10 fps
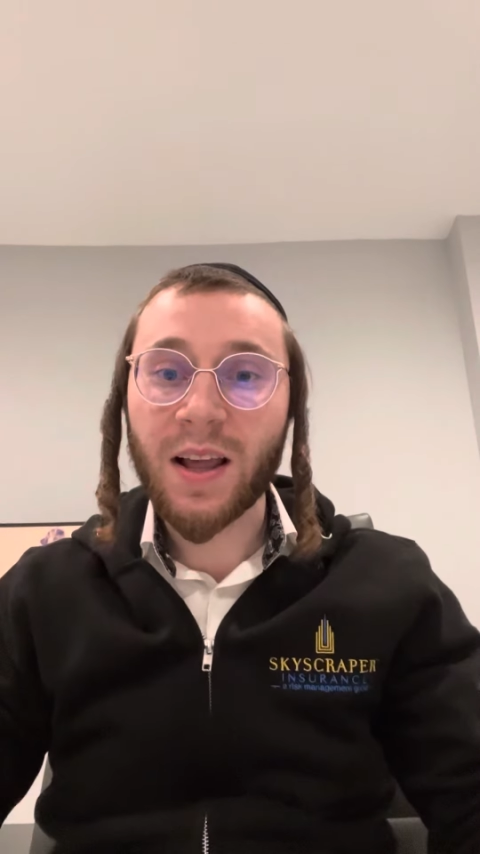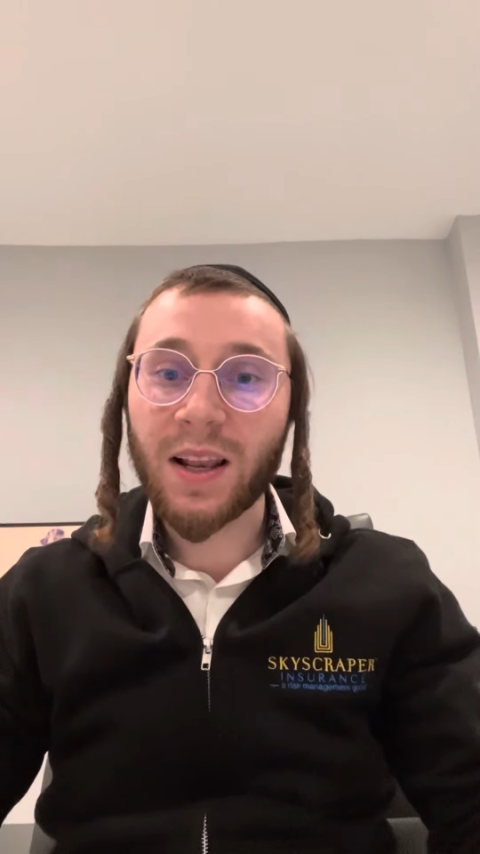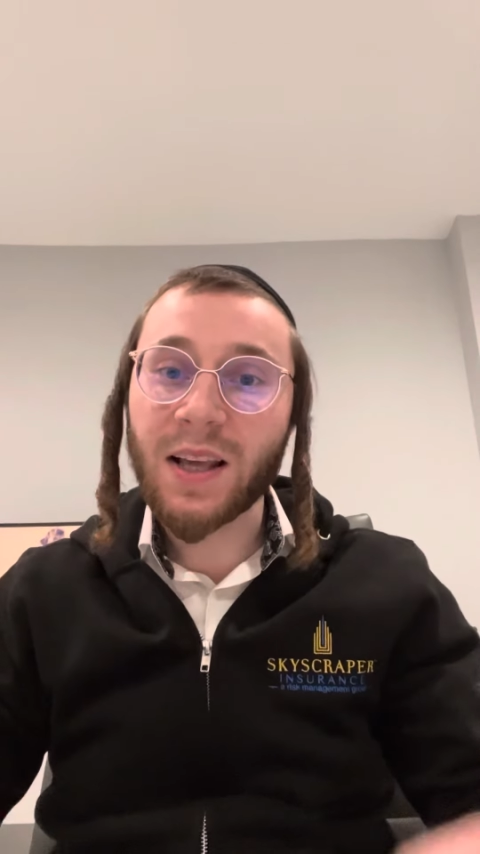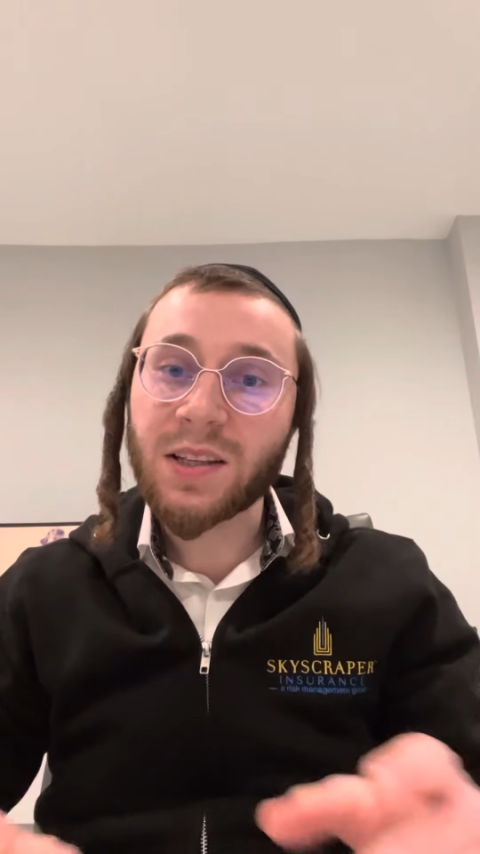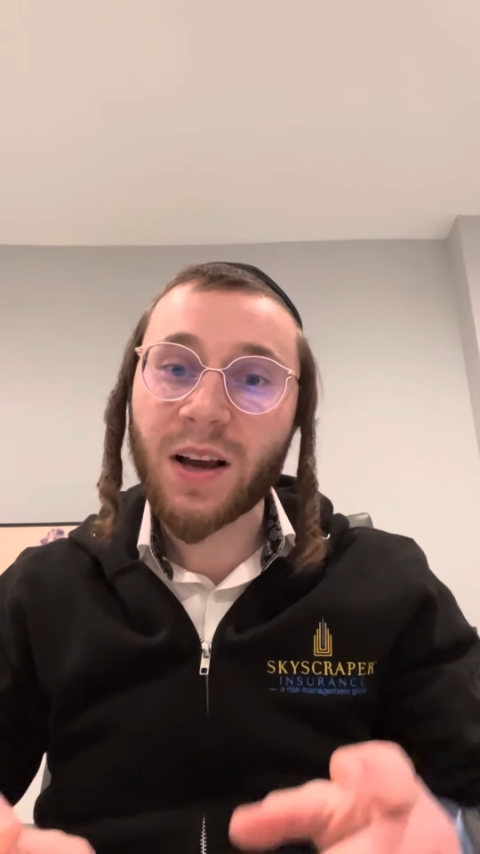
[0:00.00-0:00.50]

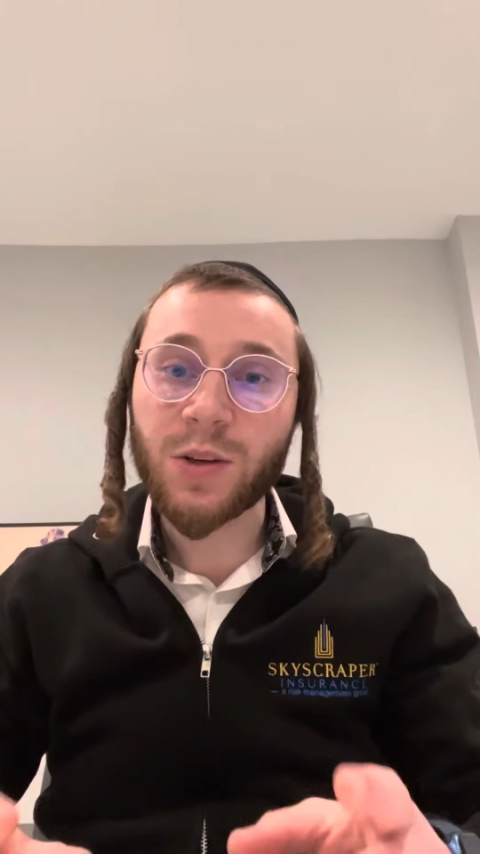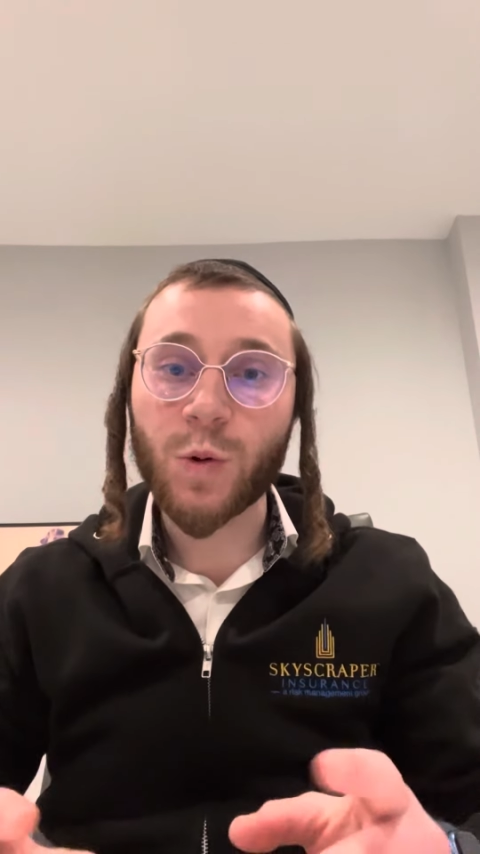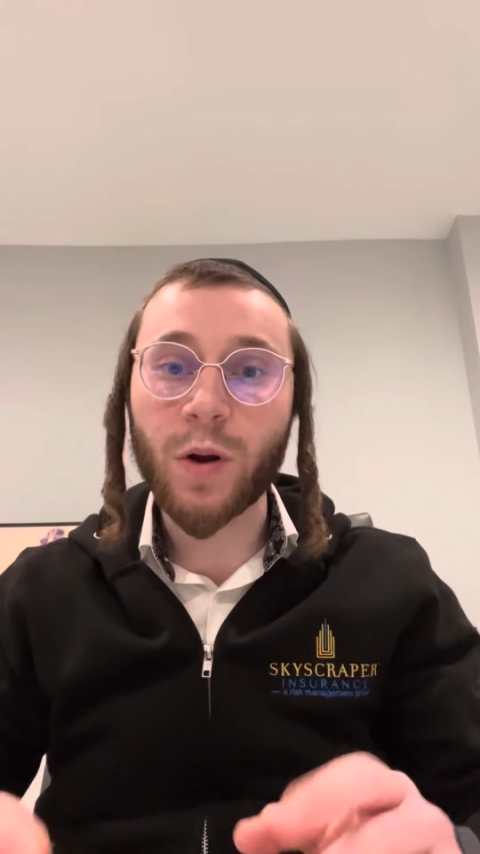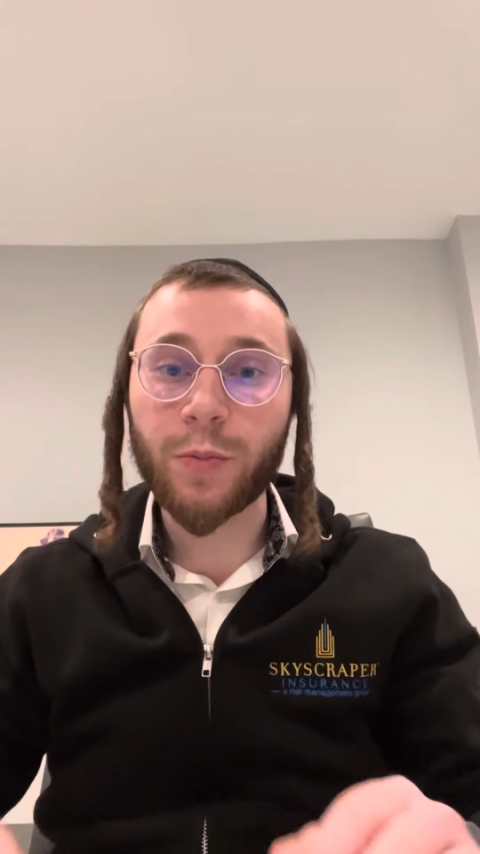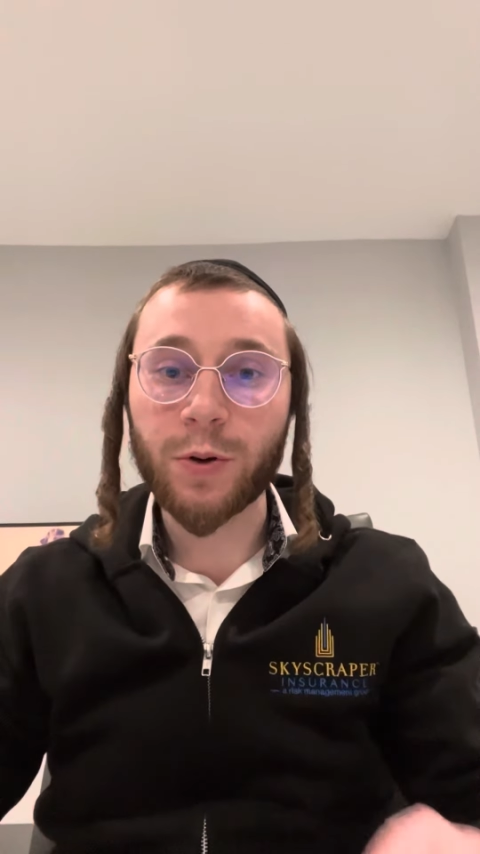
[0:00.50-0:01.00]
let
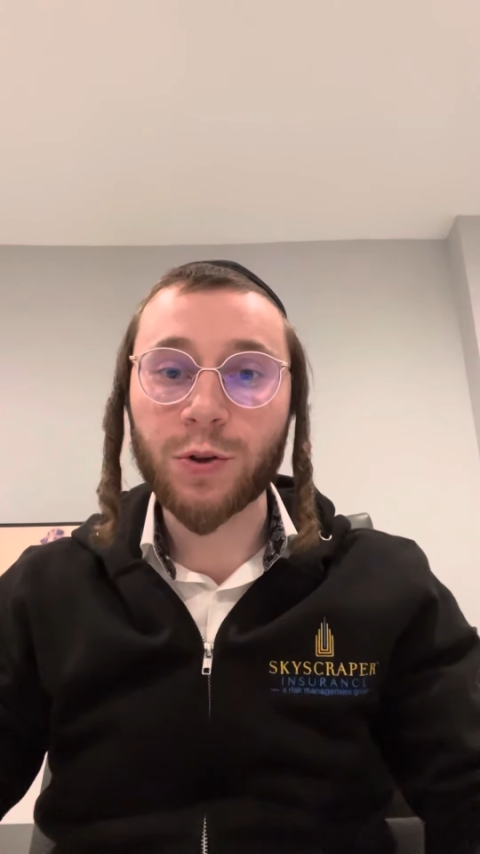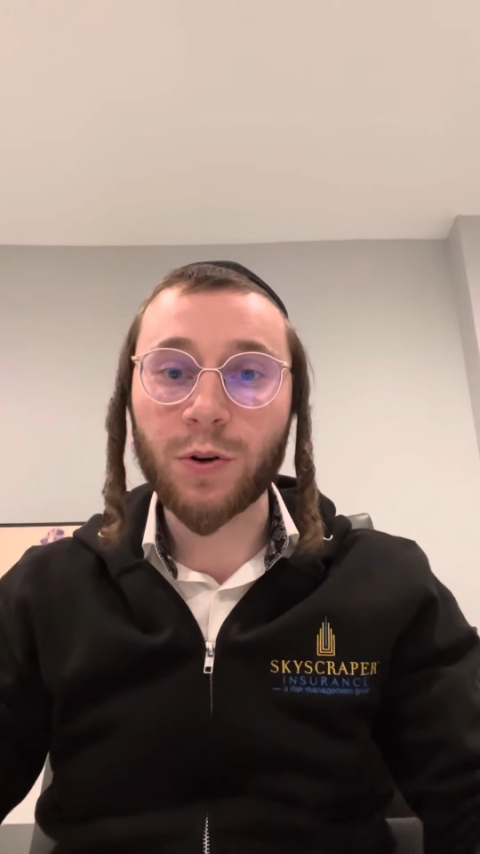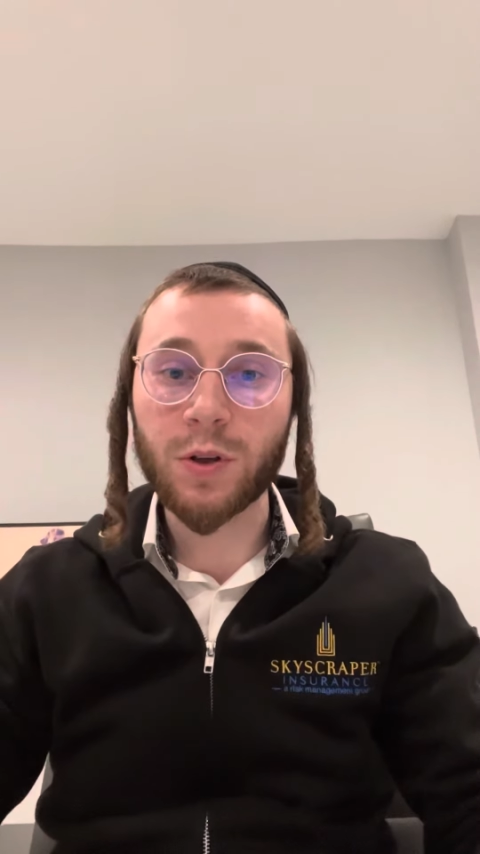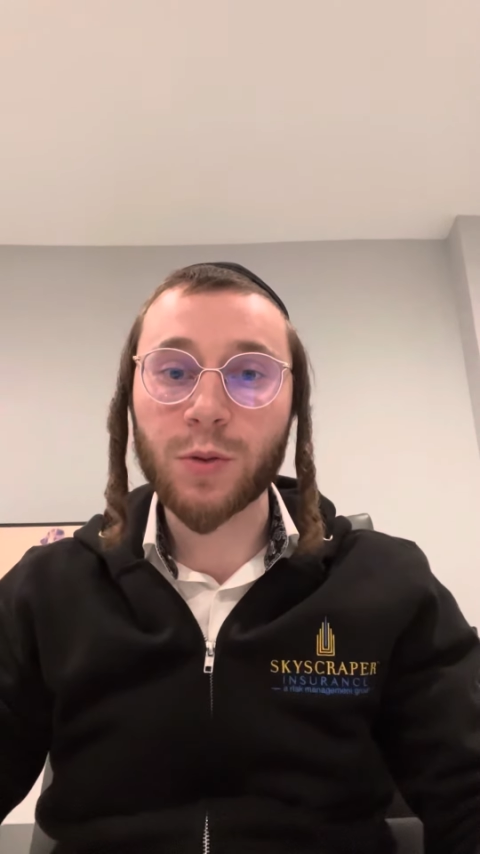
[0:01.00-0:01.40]
Skyscraper Insurance